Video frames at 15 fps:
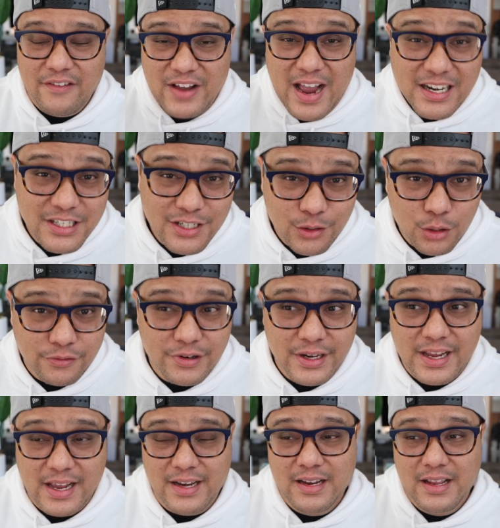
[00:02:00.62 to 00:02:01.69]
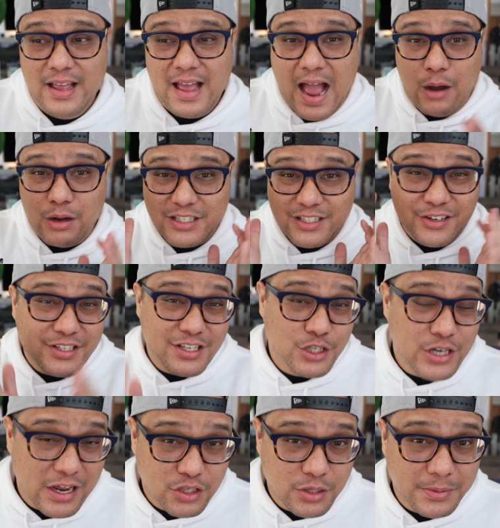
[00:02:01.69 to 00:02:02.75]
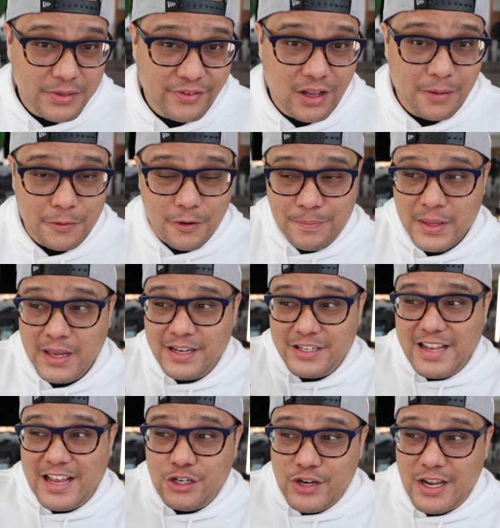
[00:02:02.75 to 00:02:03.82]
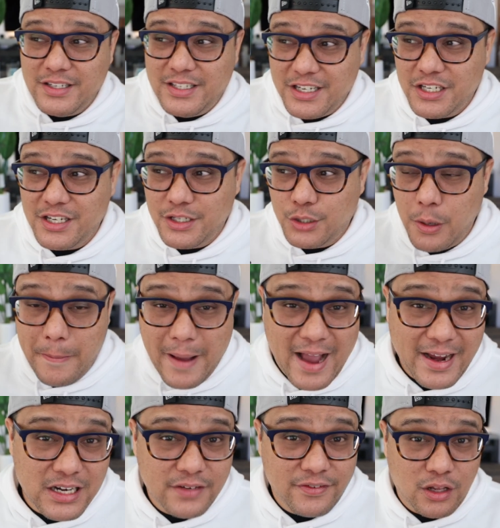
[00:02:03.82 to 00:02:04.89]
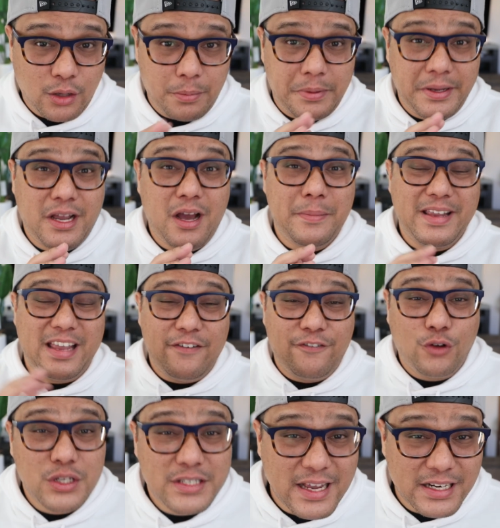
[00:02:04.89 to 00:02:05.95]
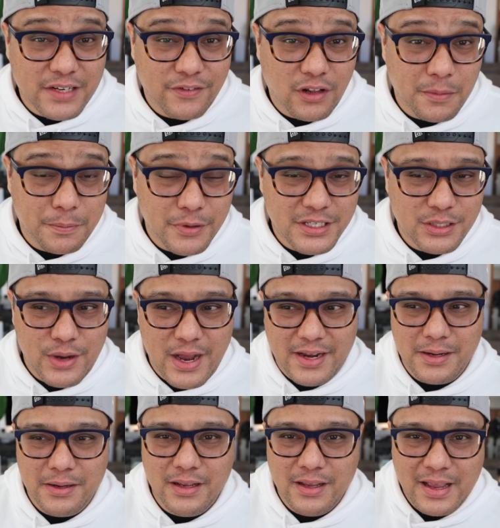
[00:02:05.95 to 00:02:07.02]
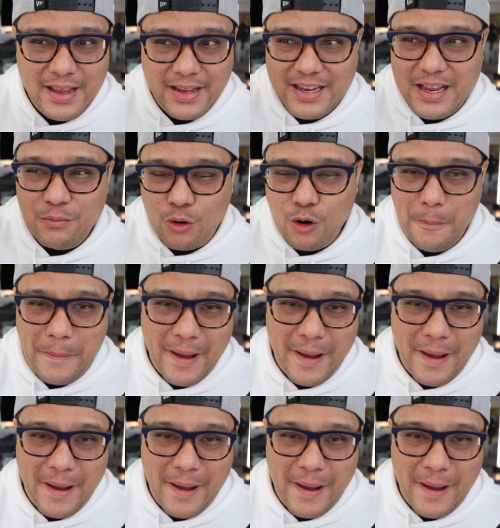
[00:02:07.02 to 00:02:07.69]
if I had to start over again, I would start as a JavaScript developer, then transition to a backend developer, becoming a full stack developer so I can get more